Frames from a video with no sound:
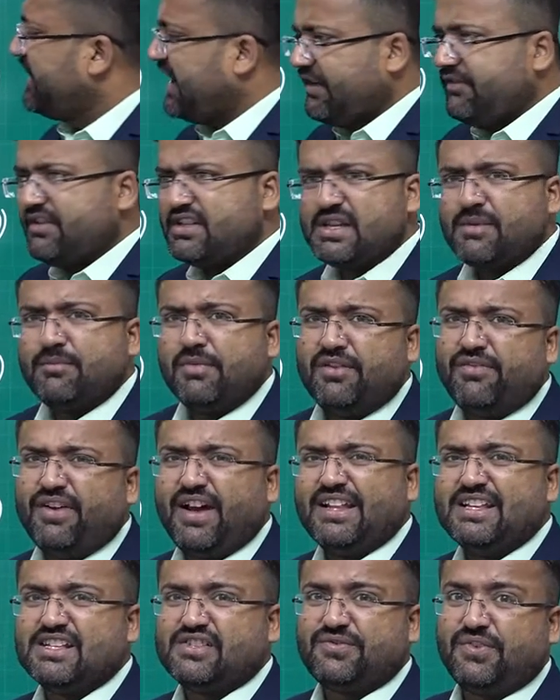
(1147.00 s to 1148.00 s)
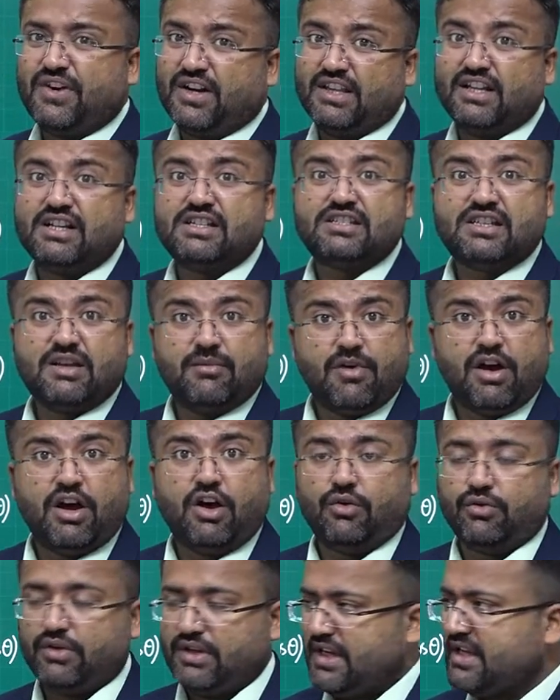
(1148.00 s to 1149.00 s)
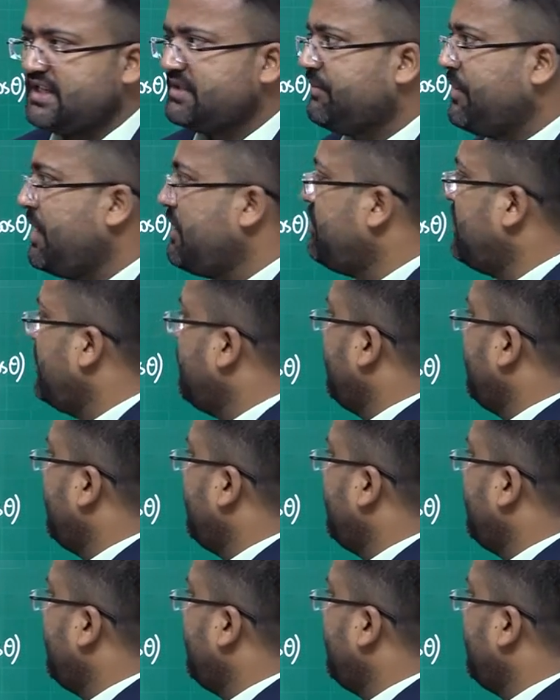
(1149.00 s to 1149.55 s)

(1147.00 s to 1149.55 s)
can we simplify this further somehow? Yes, maybe